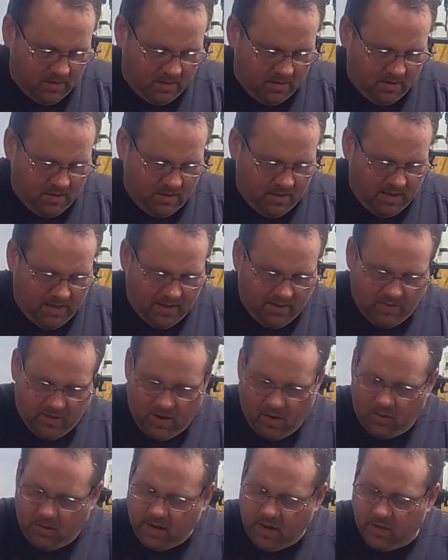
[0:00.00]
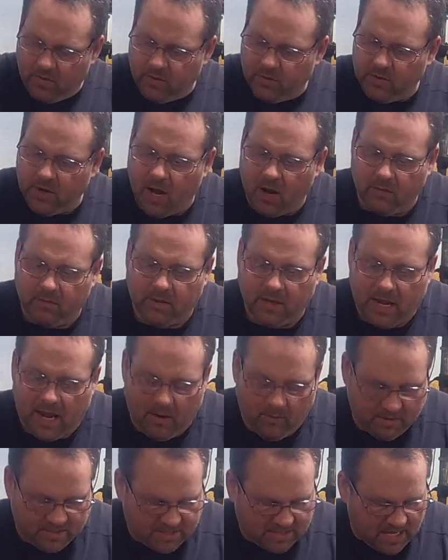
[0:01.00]
And the only other note that
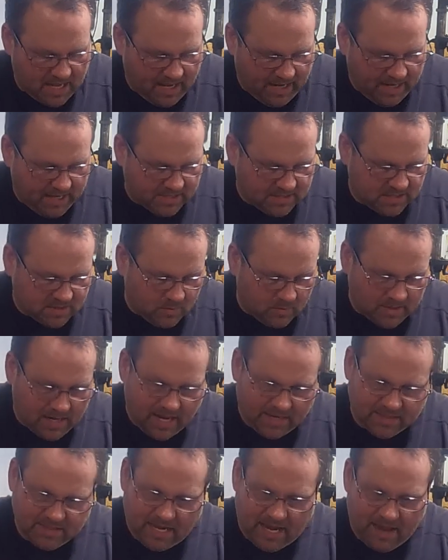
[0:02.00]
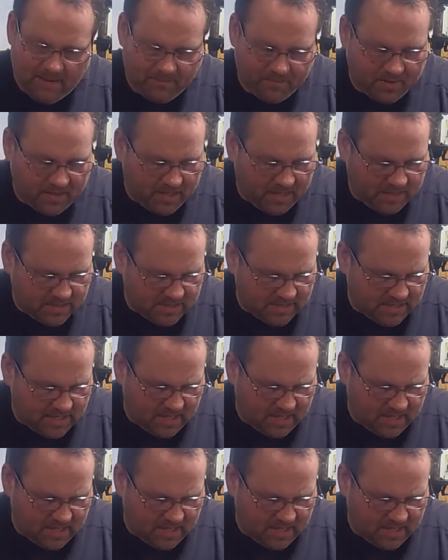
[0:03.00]
I would say is when I tap these,